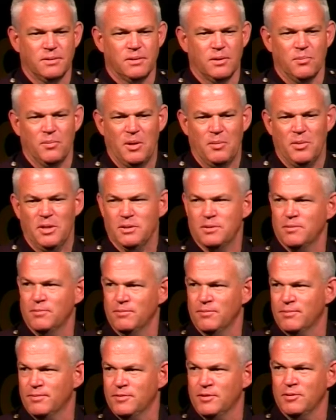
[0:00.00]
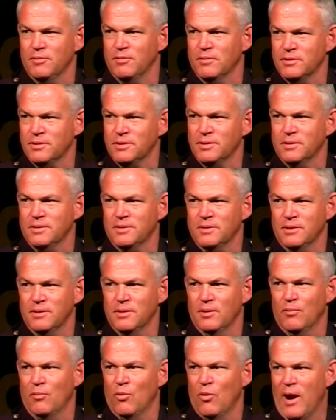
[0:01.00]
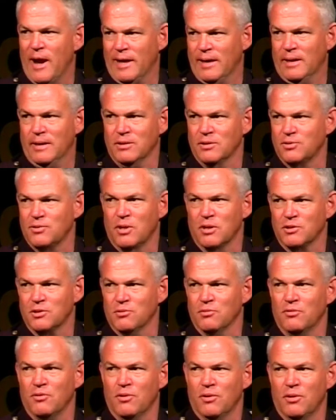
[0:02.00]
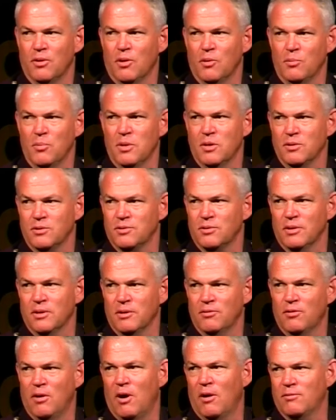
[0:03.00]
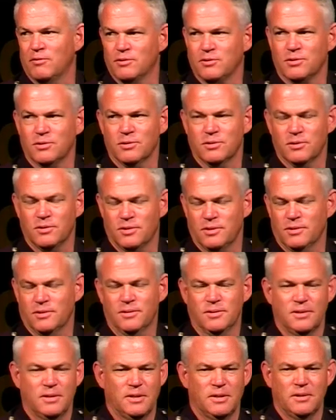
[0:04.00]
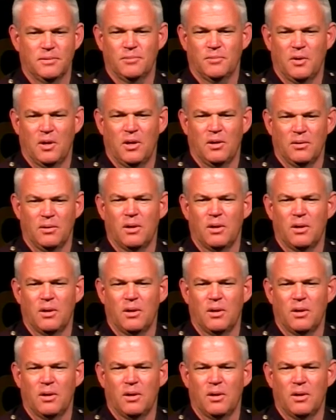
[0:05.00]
There may be some differences in the ranking structure for their administrative officers, and uh,